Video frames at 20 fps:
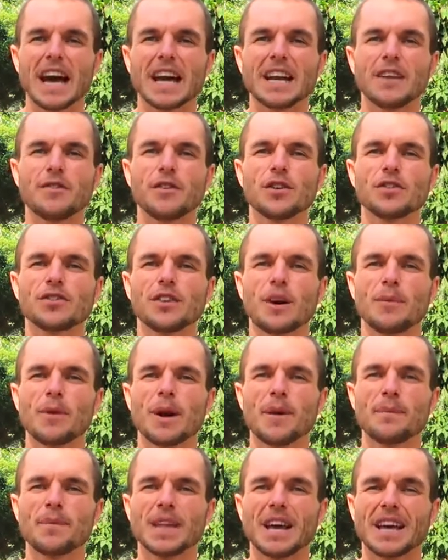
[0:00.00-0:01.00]
And if you're
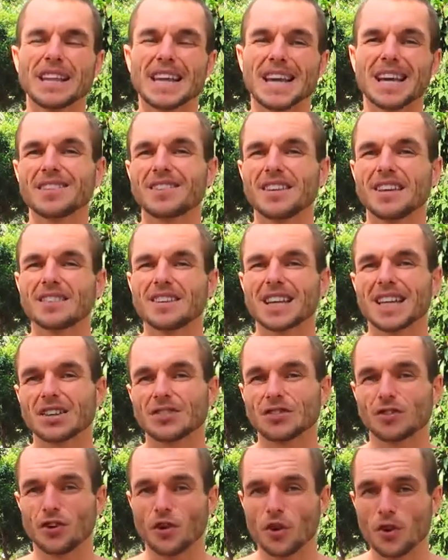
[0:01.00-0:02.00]
someone that is eating
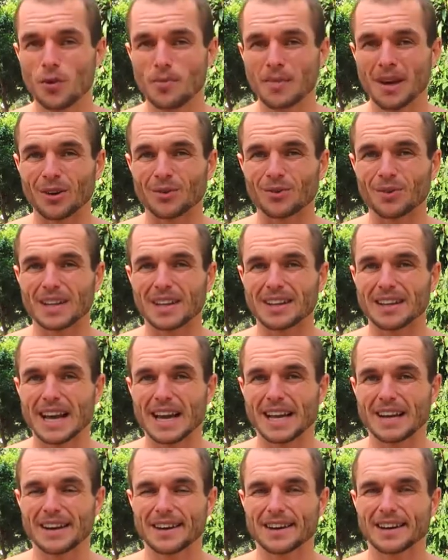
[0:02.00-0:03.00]
two meals in a
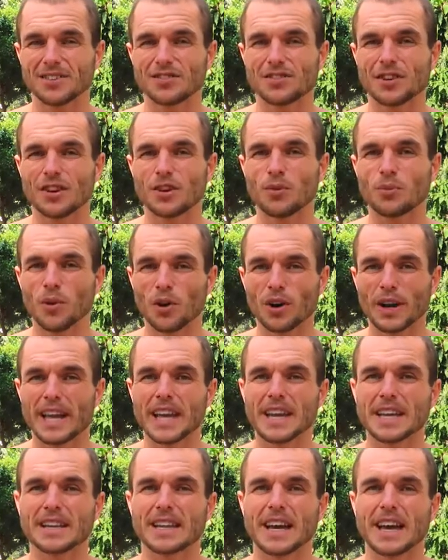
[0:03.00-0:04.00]
day, I'm gonna show you what I
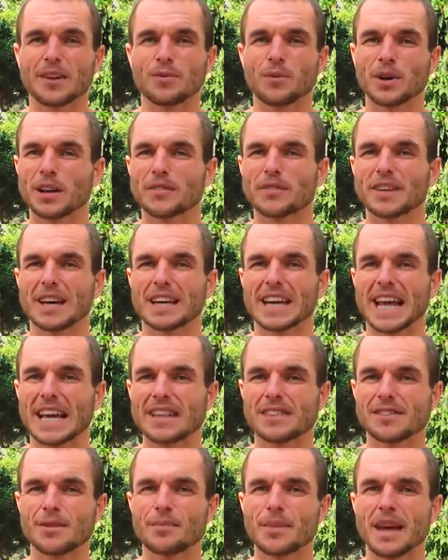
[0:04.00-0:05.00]
eat in a day when I've done
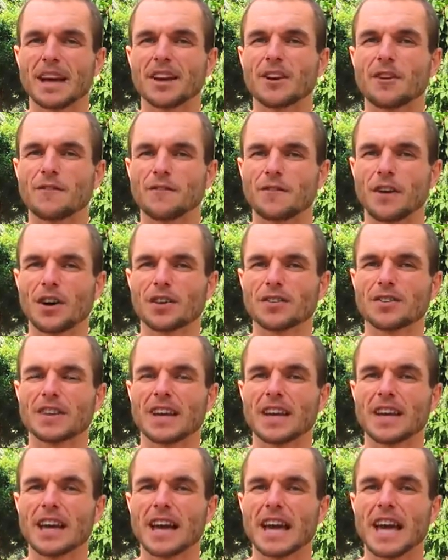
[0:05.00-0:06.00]
intermittent
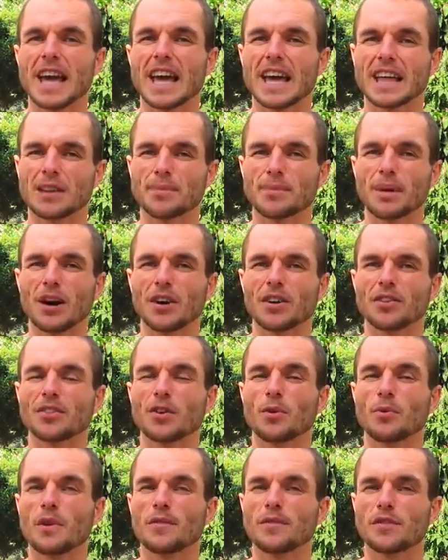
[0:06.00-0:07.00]
fasting in the
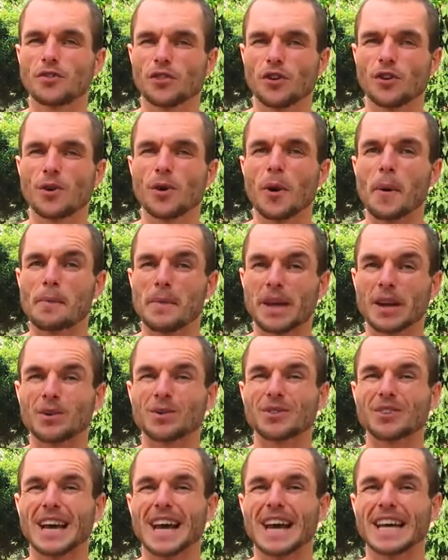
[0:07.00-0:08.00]
past with two
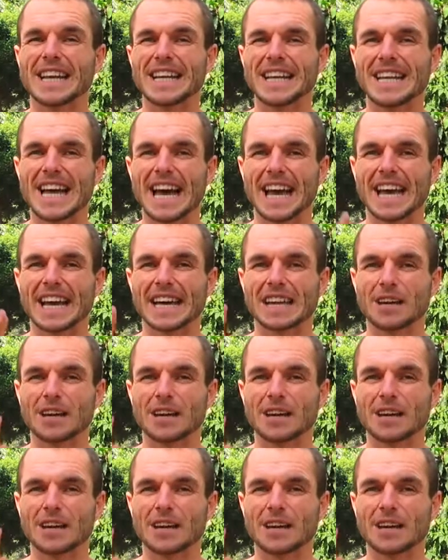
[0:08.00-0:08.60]
meals a day.